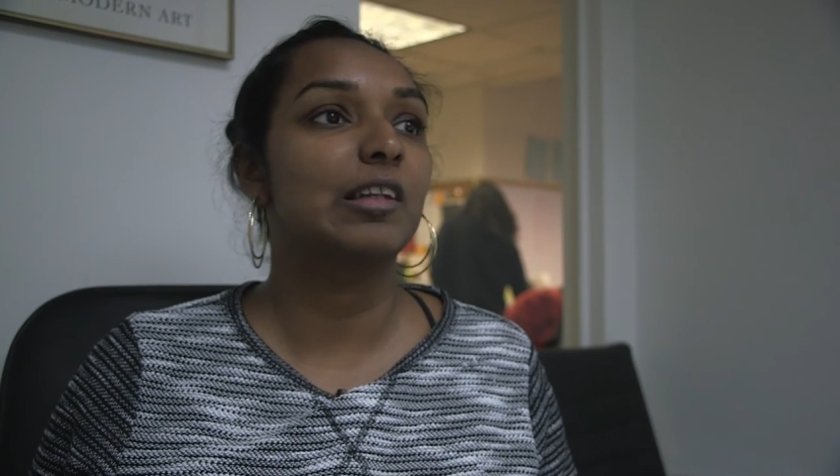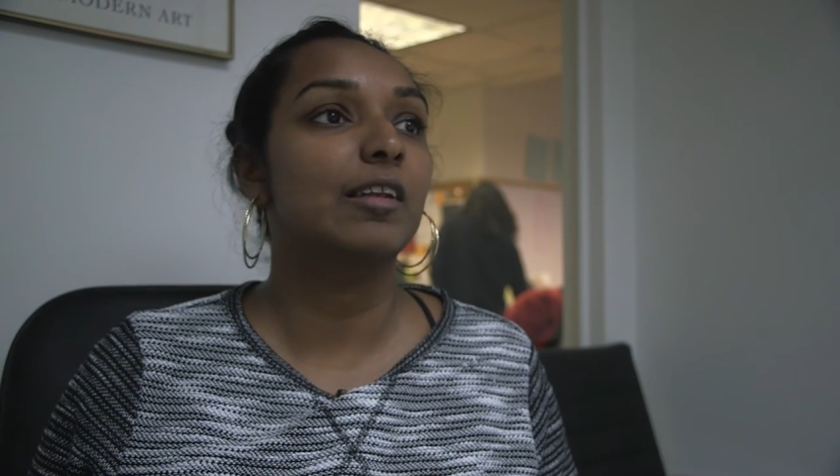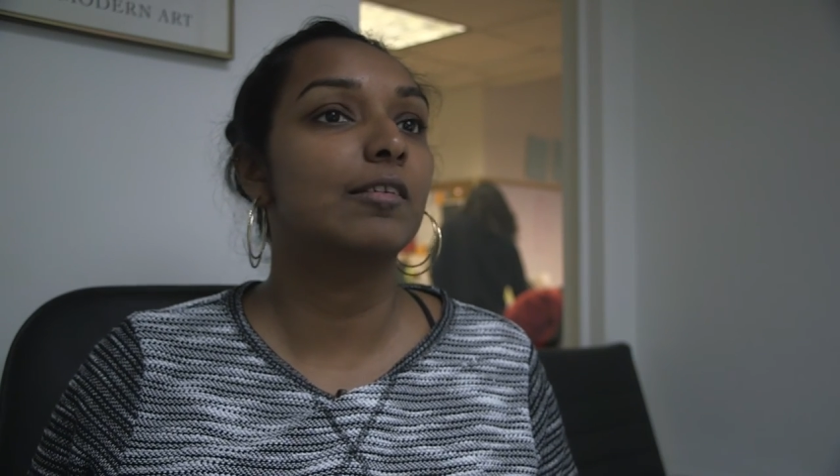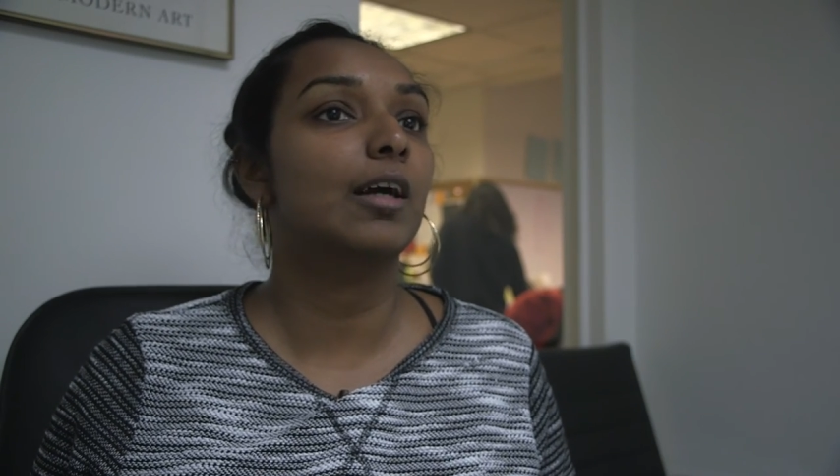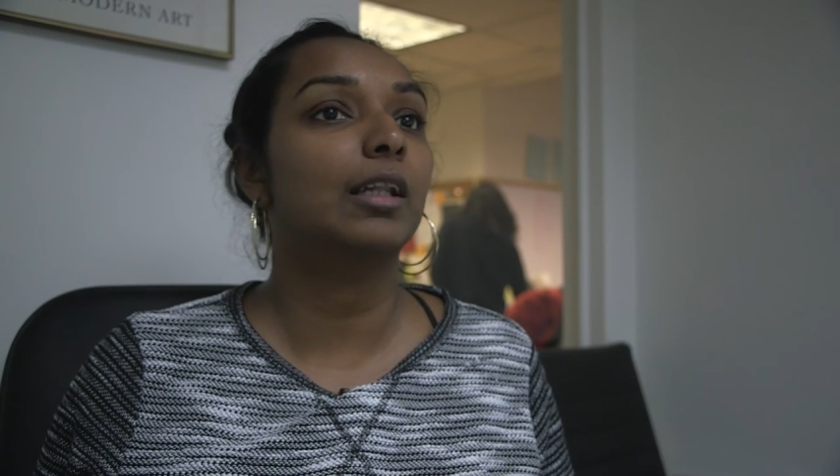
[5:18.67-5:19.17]
and
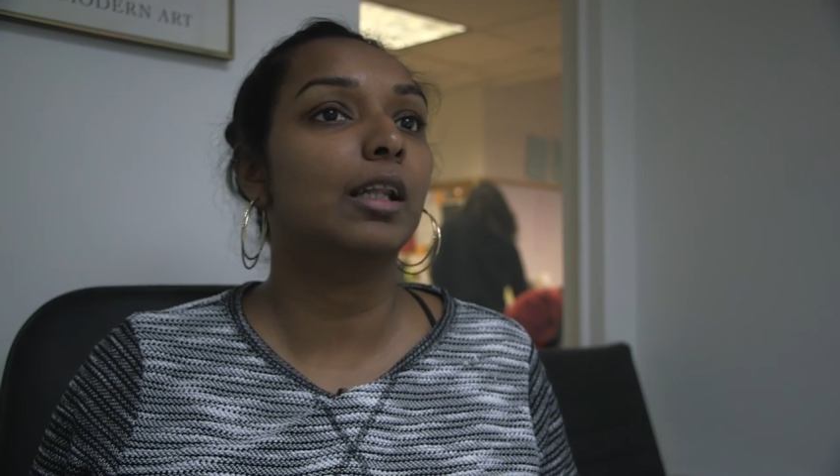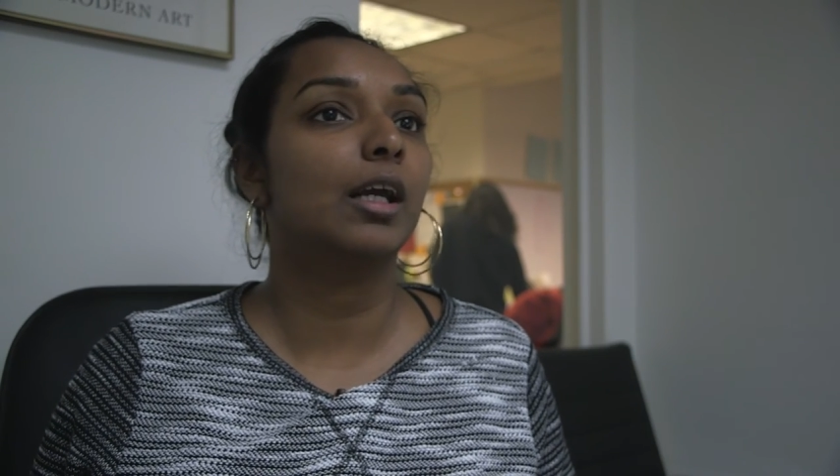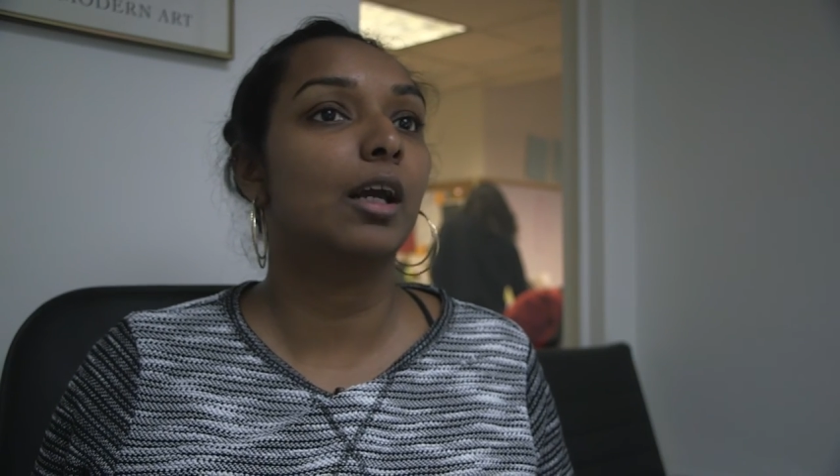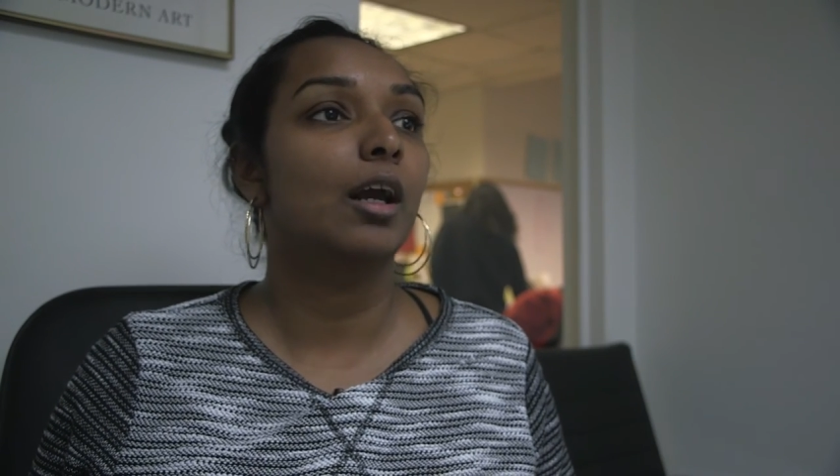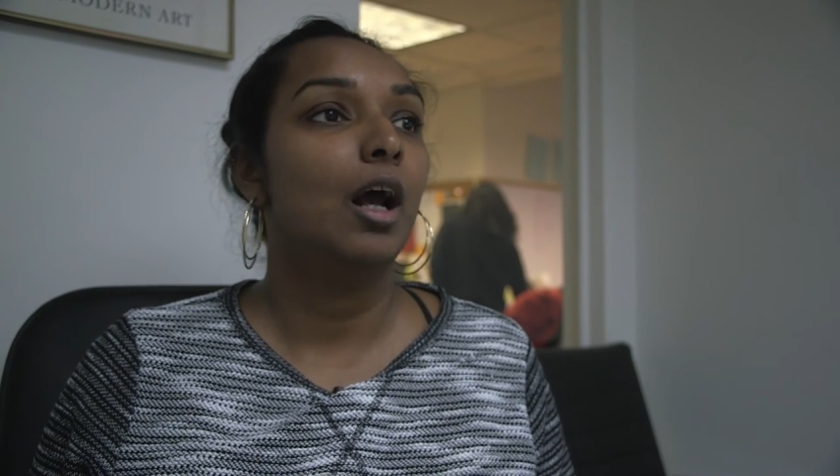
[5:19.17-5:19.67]
then
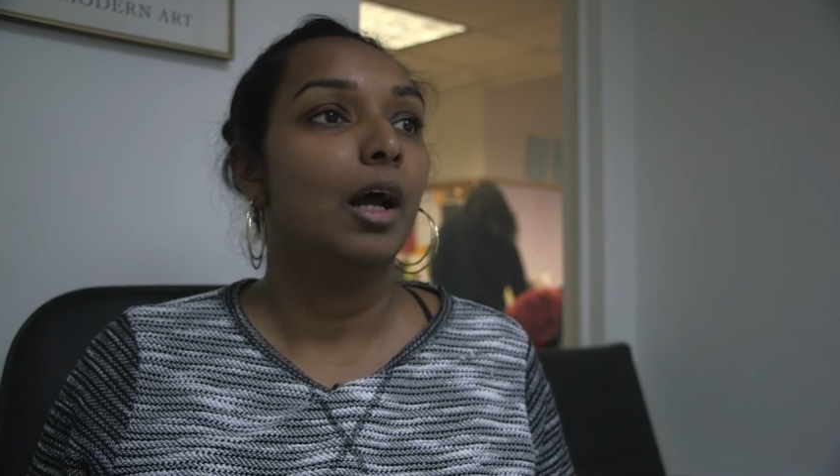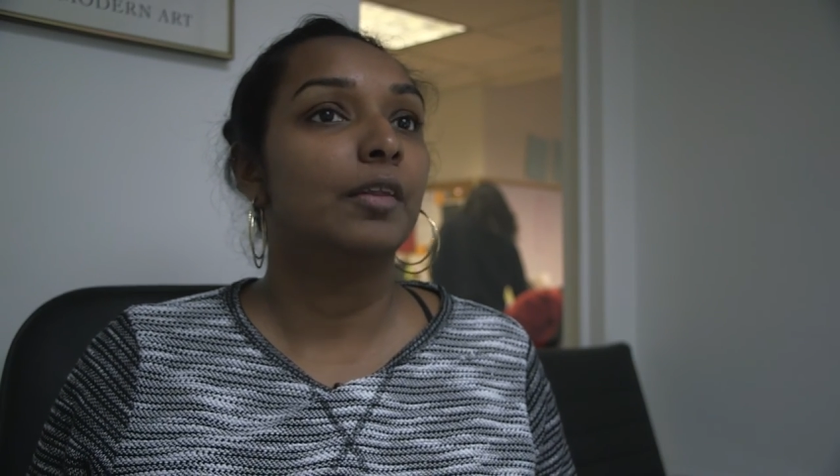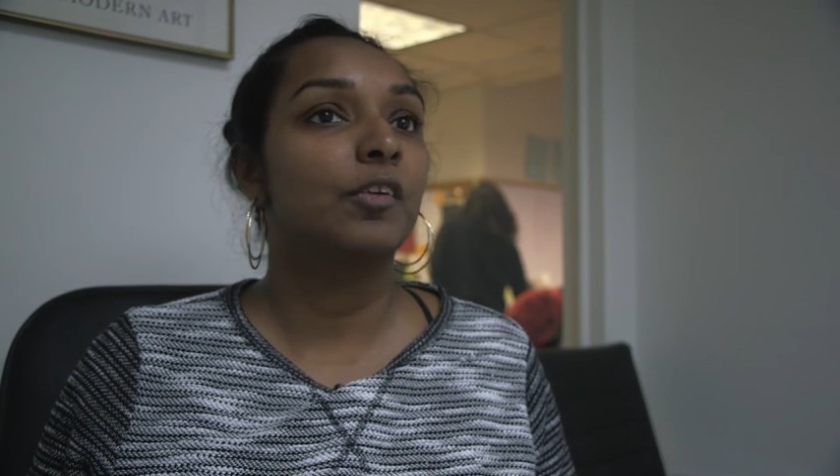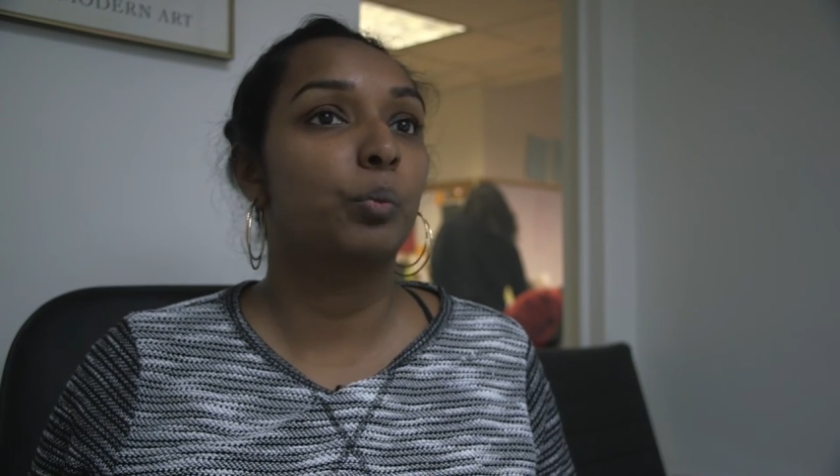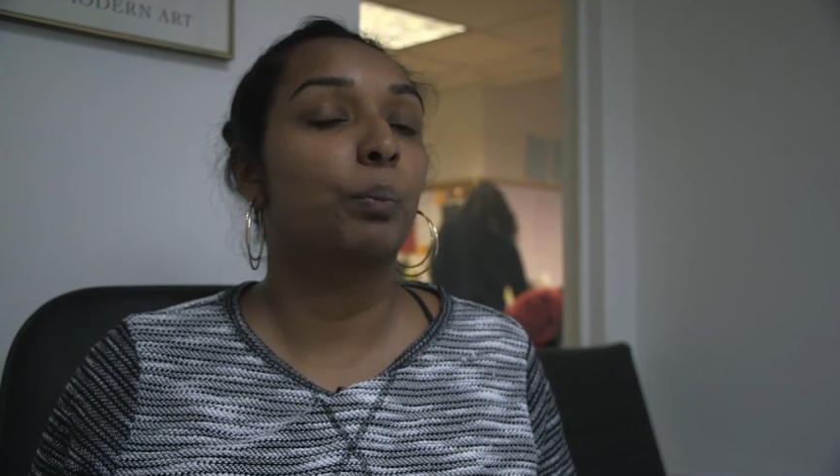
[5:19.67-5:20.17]
suddenly
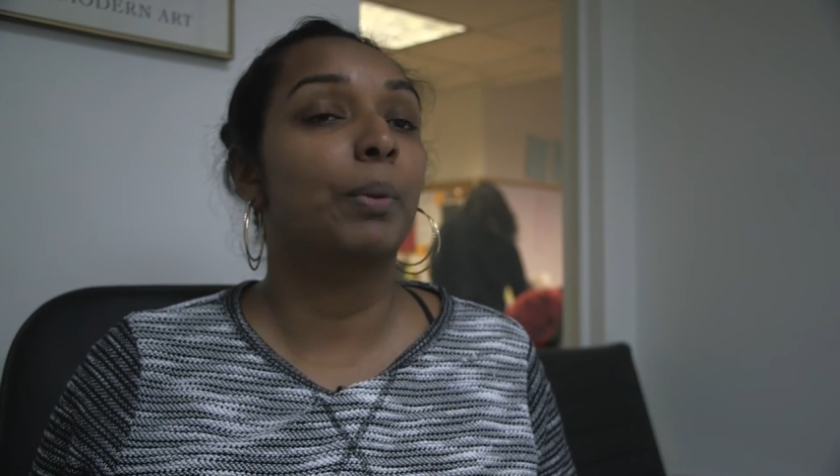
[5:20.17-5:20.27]
this